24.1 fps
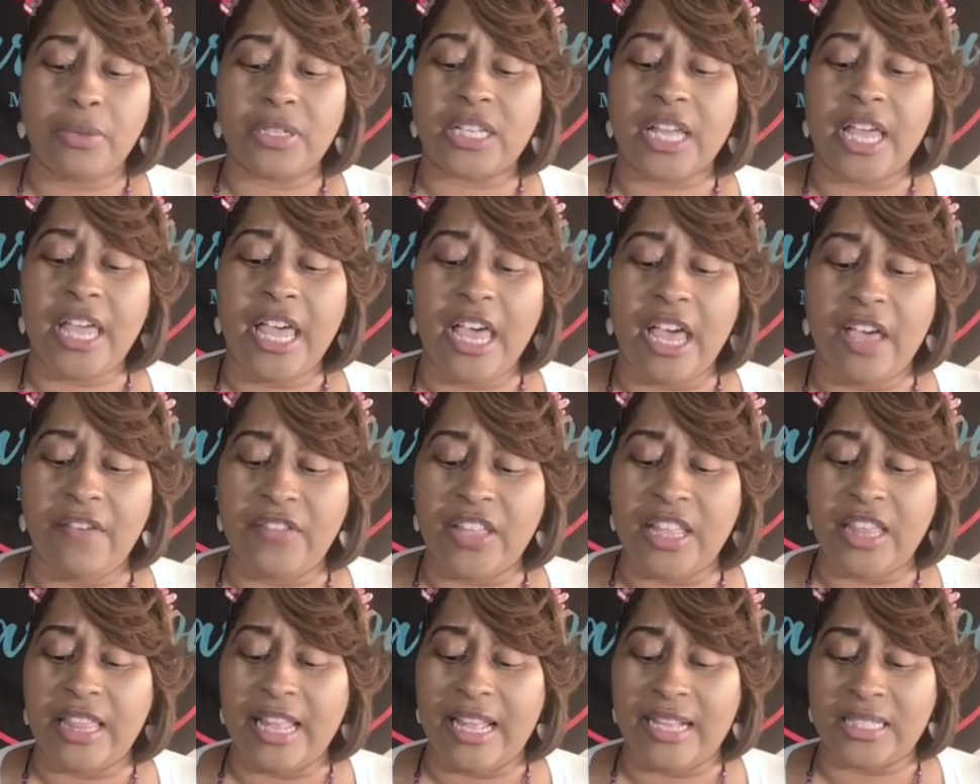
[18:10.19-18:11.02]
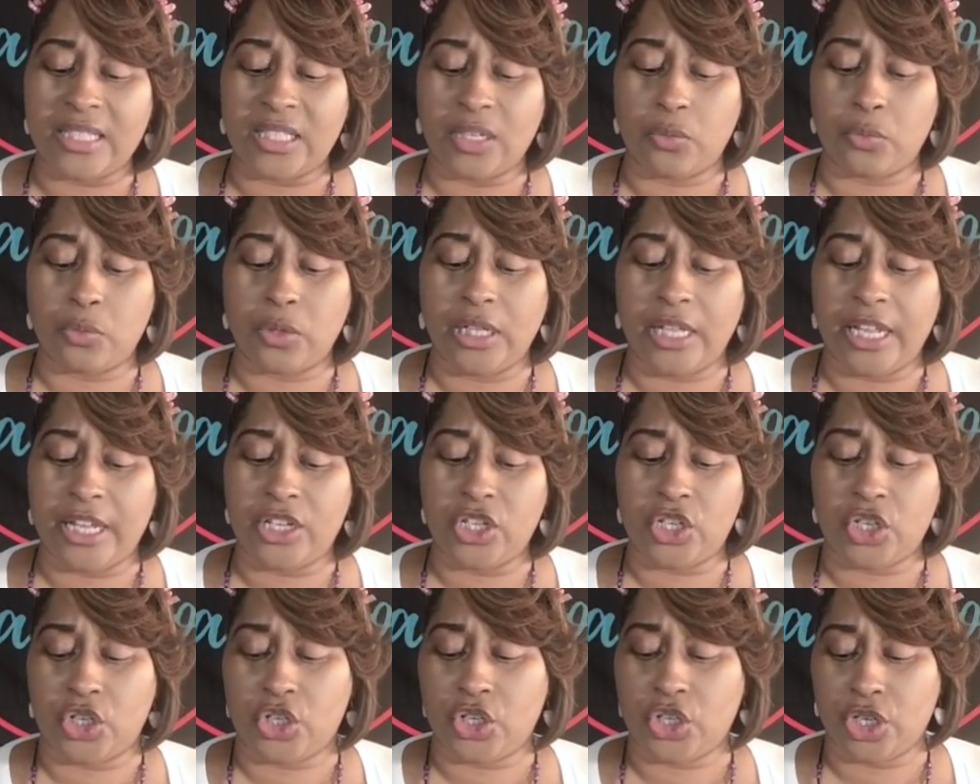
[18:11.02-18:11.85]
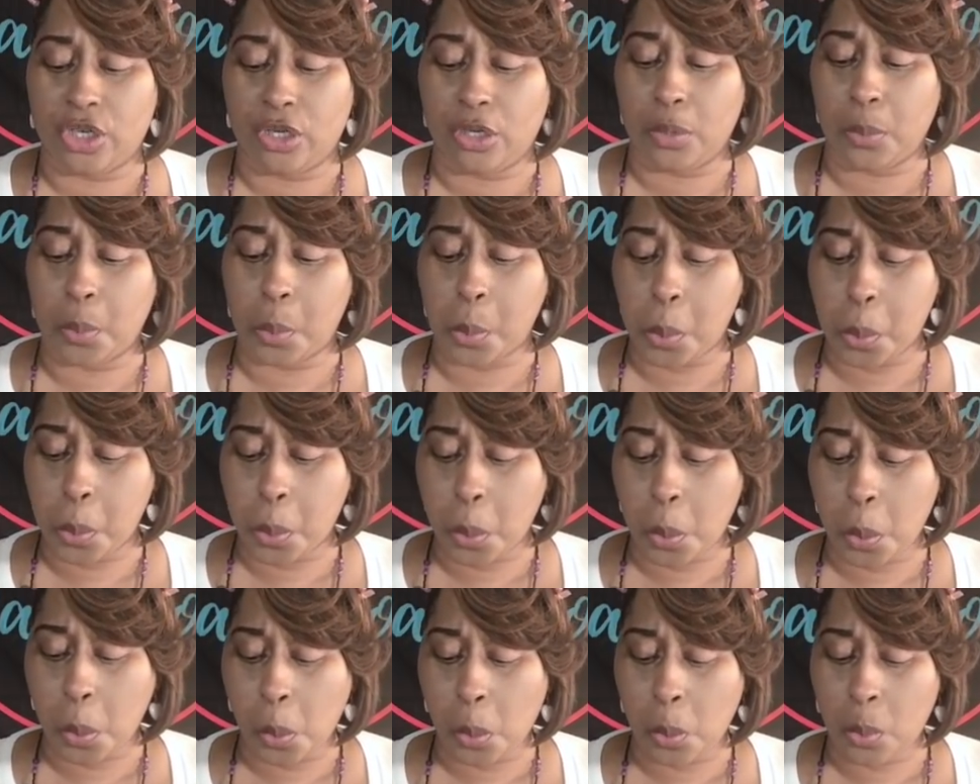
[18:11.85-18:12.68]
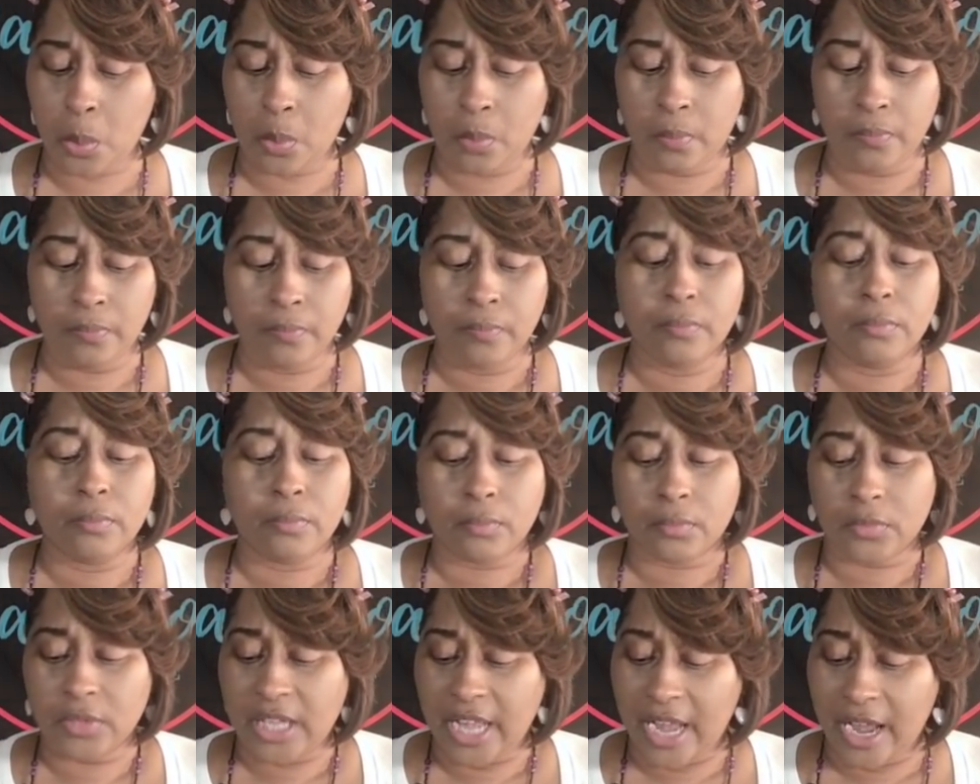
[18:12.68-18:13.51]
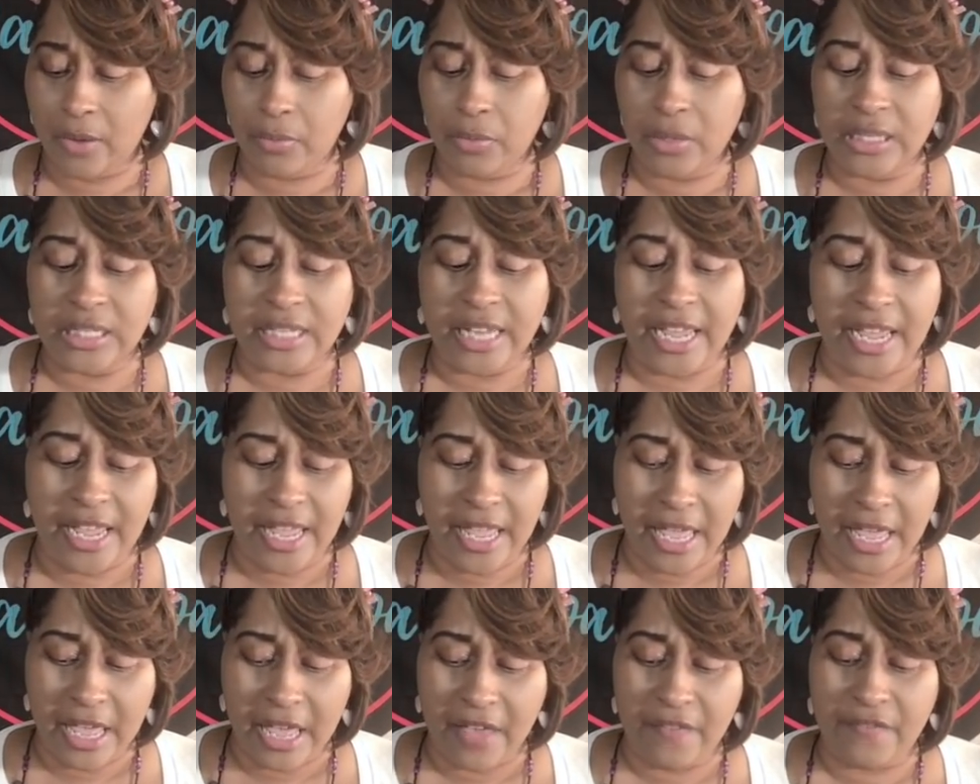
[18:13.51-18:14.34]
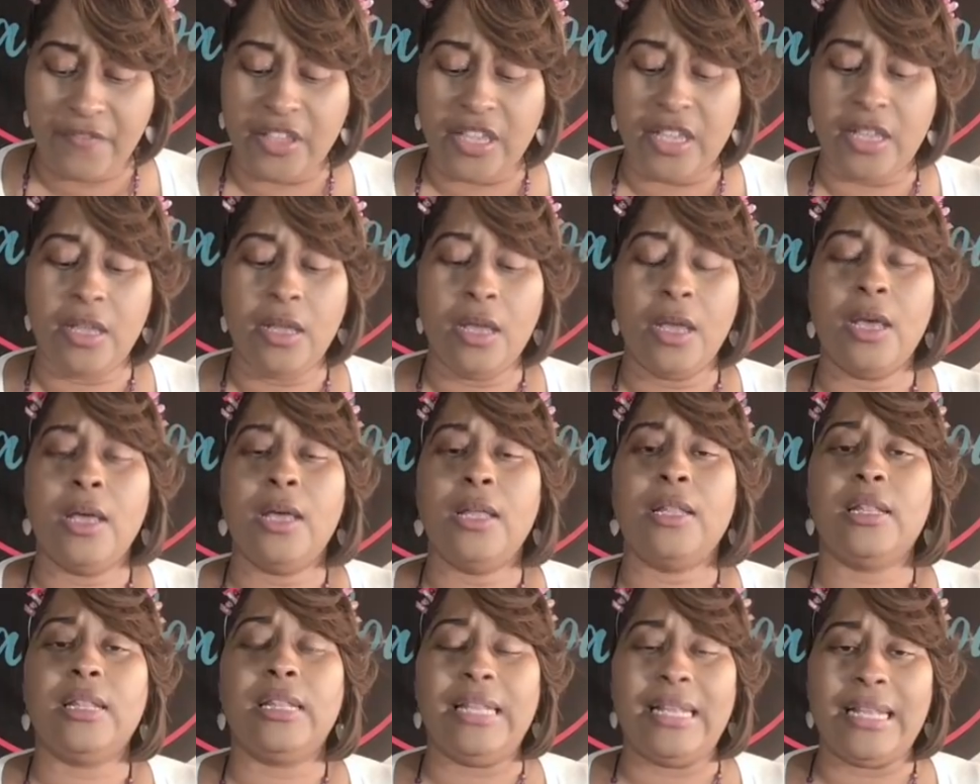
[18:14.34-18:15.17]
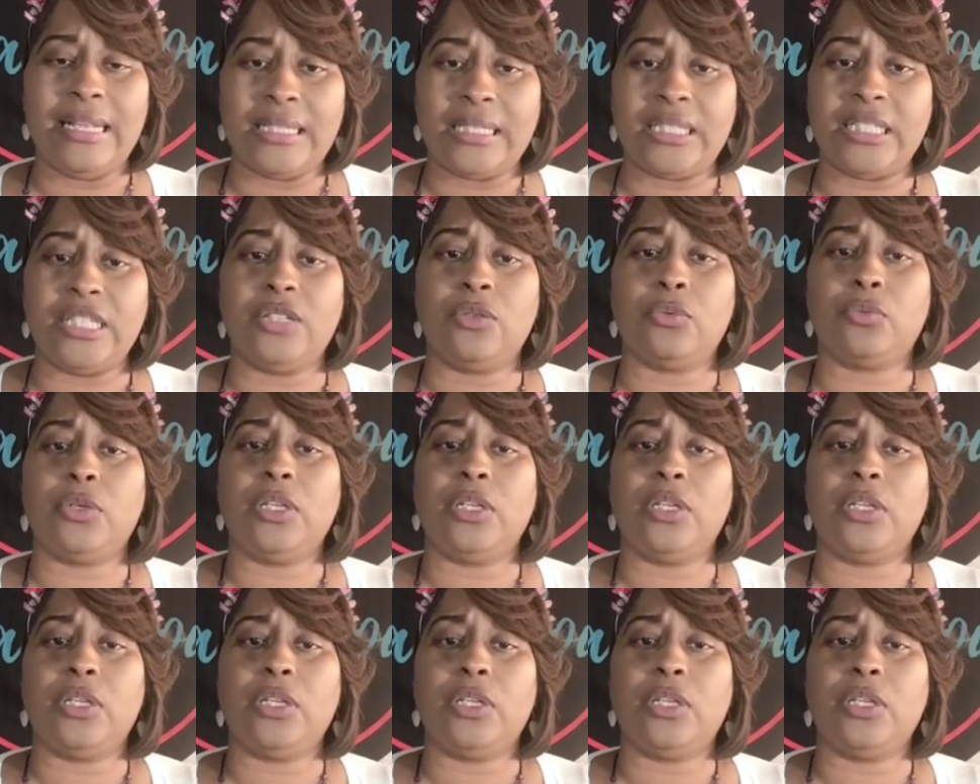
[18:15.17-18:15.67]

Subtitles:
was a heavy lesson relationship. That was a heavy lesson